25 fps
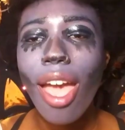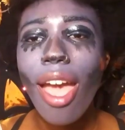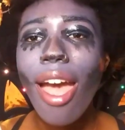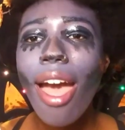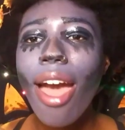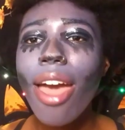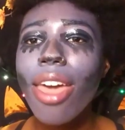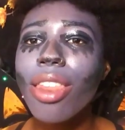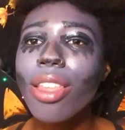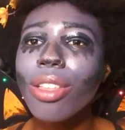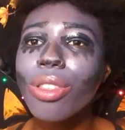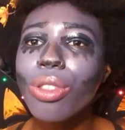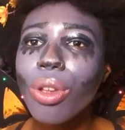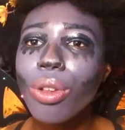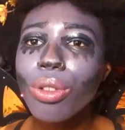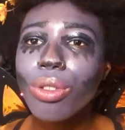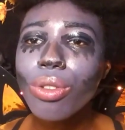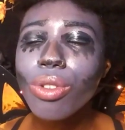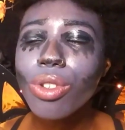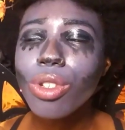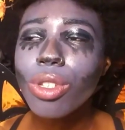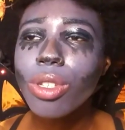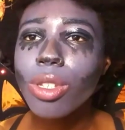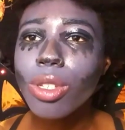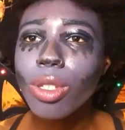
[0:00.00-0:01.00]
And it's also
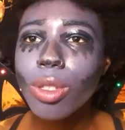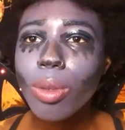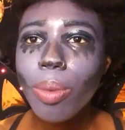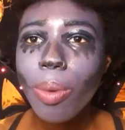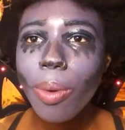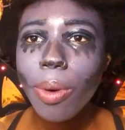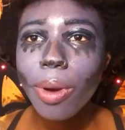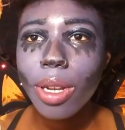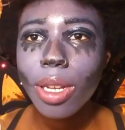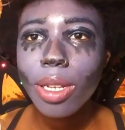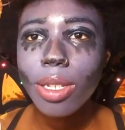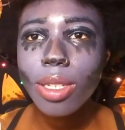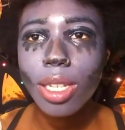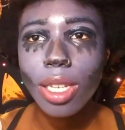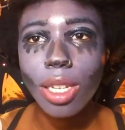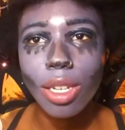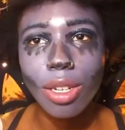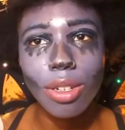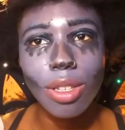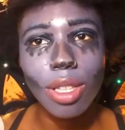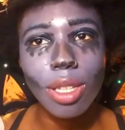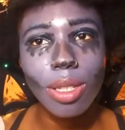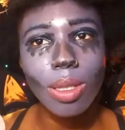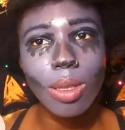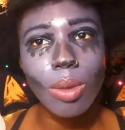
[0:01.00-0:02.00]
just disappointing to
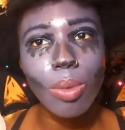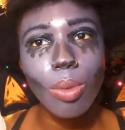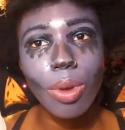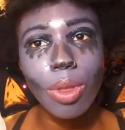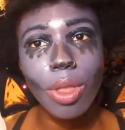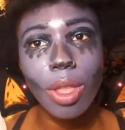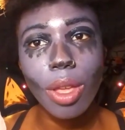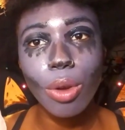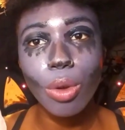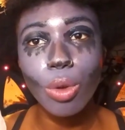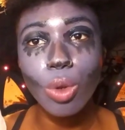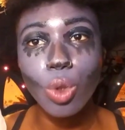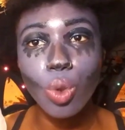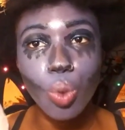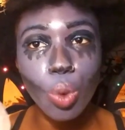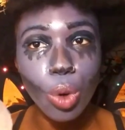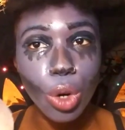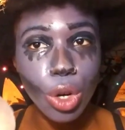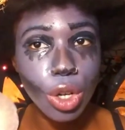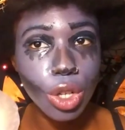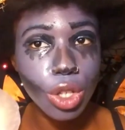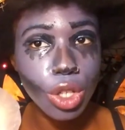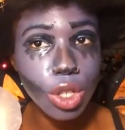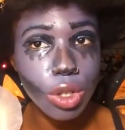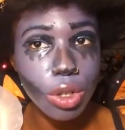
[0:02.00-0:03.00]
hear that someone whose
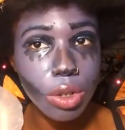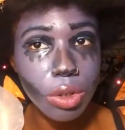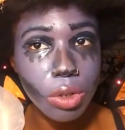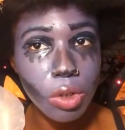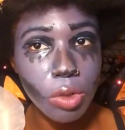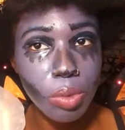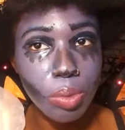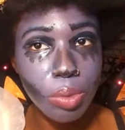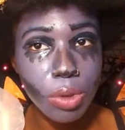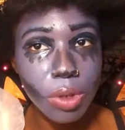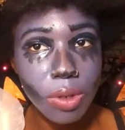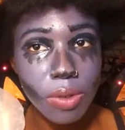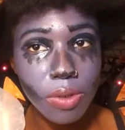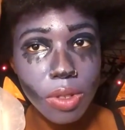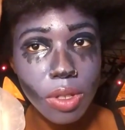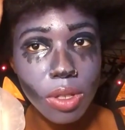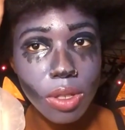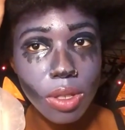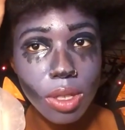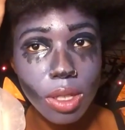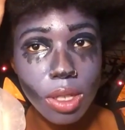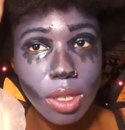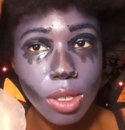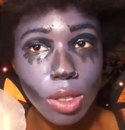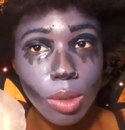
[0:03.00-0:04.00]
work, you know, you've
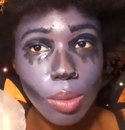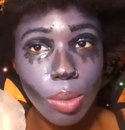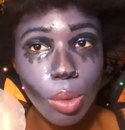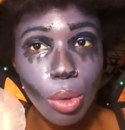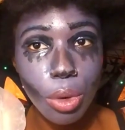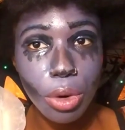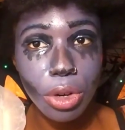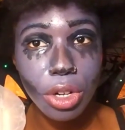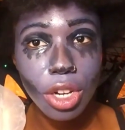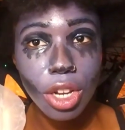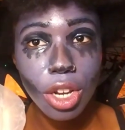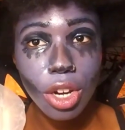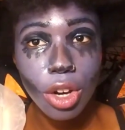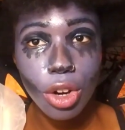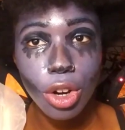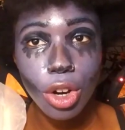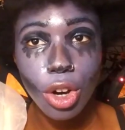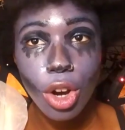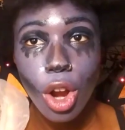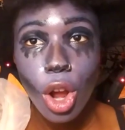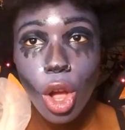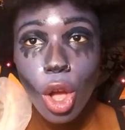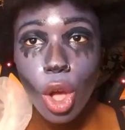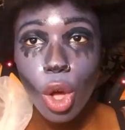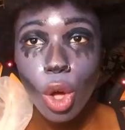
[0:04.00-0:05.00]
previously supported or
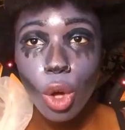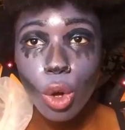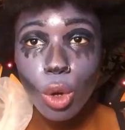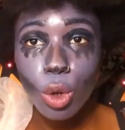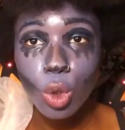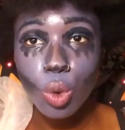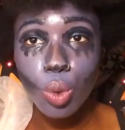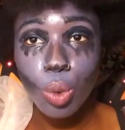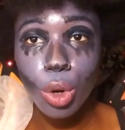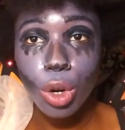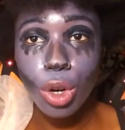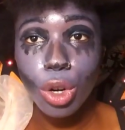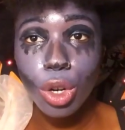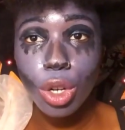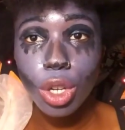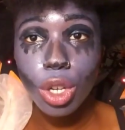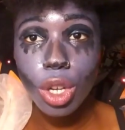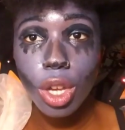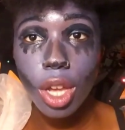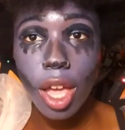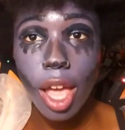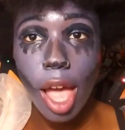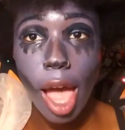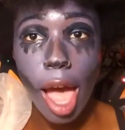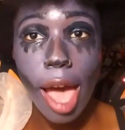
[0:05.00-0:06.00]
whose work
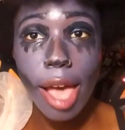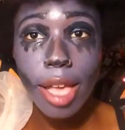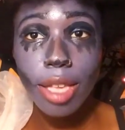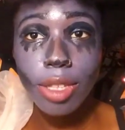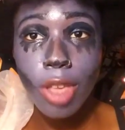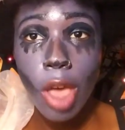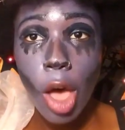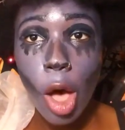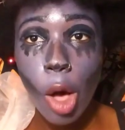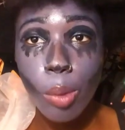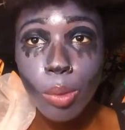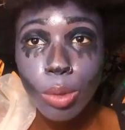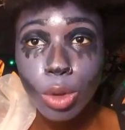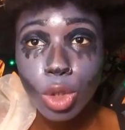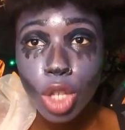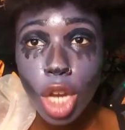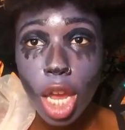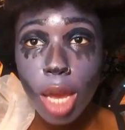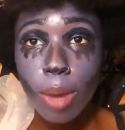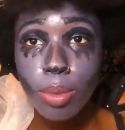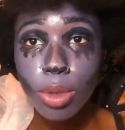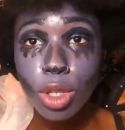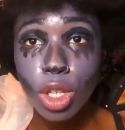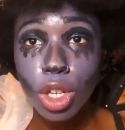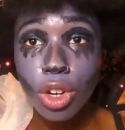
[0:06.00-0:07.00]
has helped
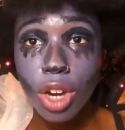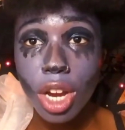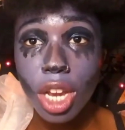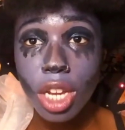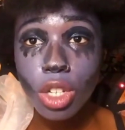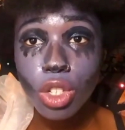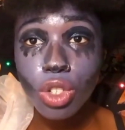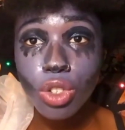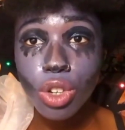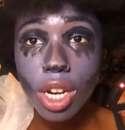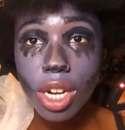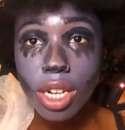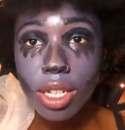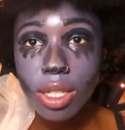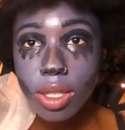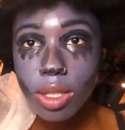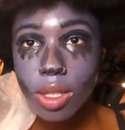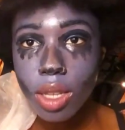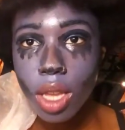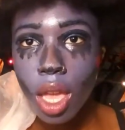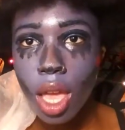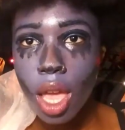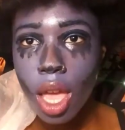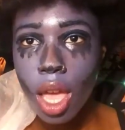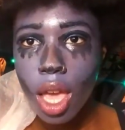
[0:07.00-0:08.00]
shape your interests
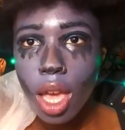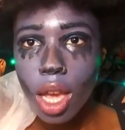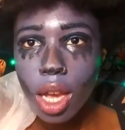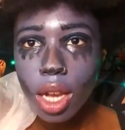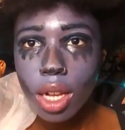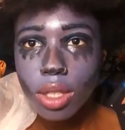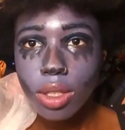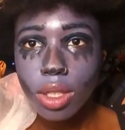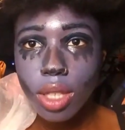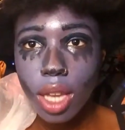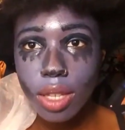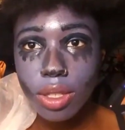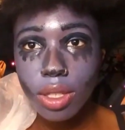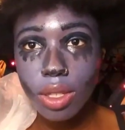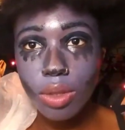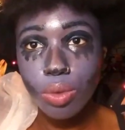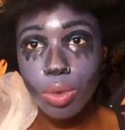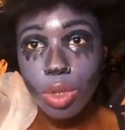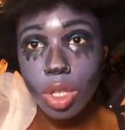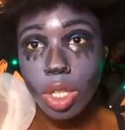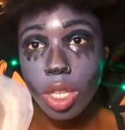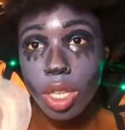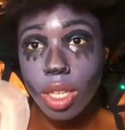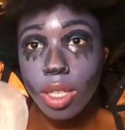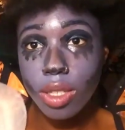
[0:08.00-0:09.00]
doesn't
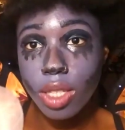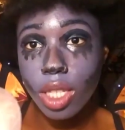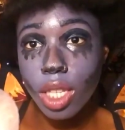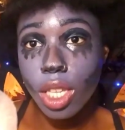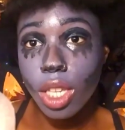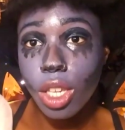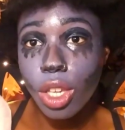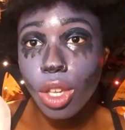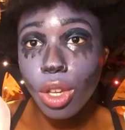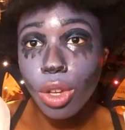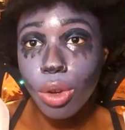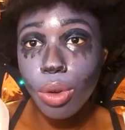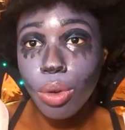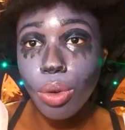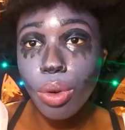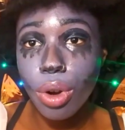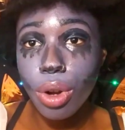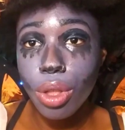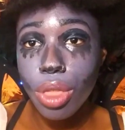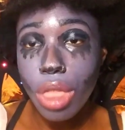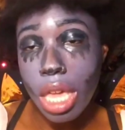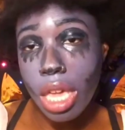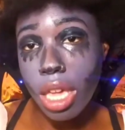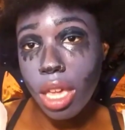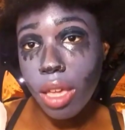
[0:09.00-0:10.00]
really see you or
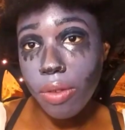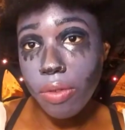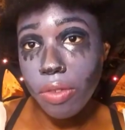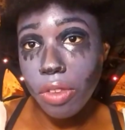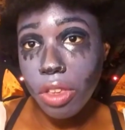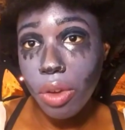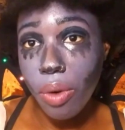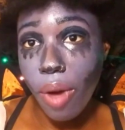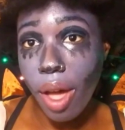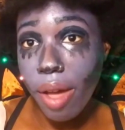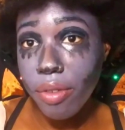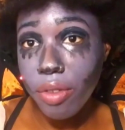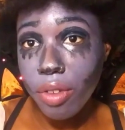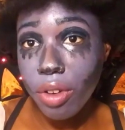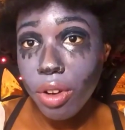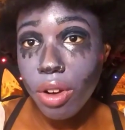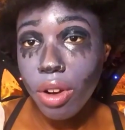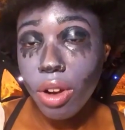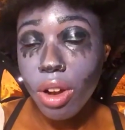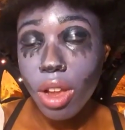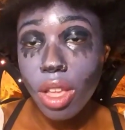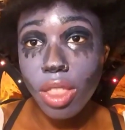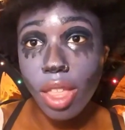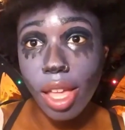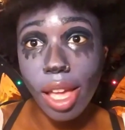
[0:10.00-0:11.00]
think of you ever.
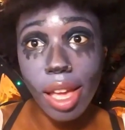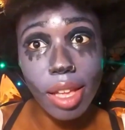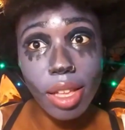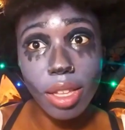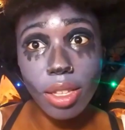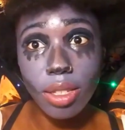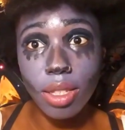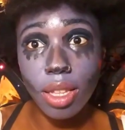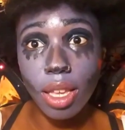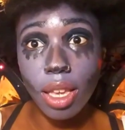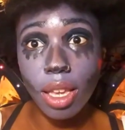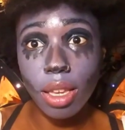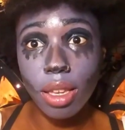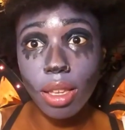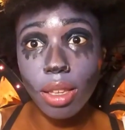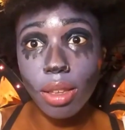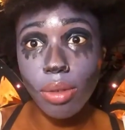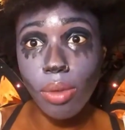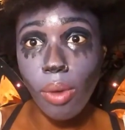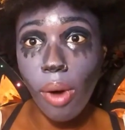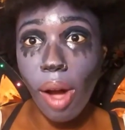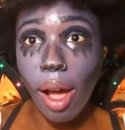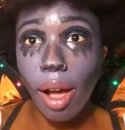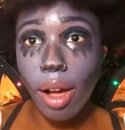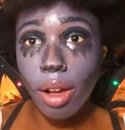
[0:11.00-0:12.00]
That is like,
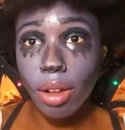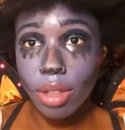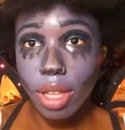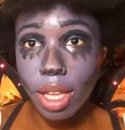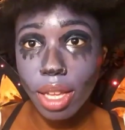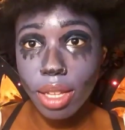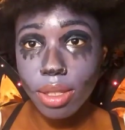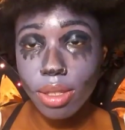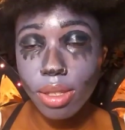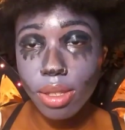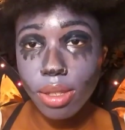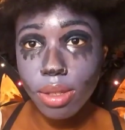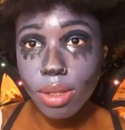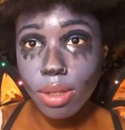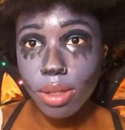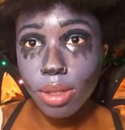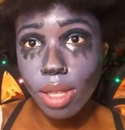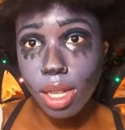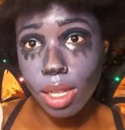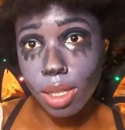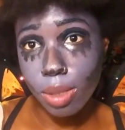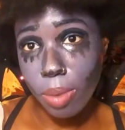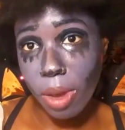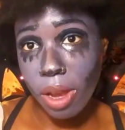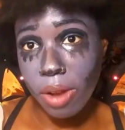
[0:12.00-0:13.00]
wow, that's
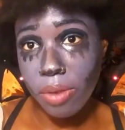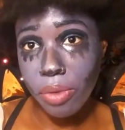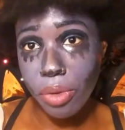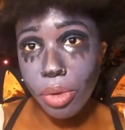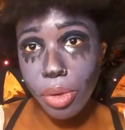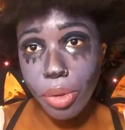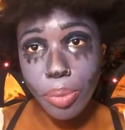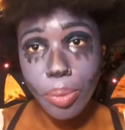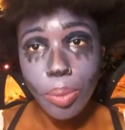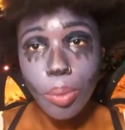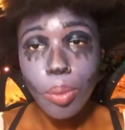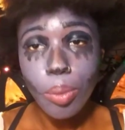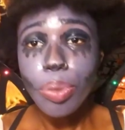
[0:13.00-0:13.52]
painful.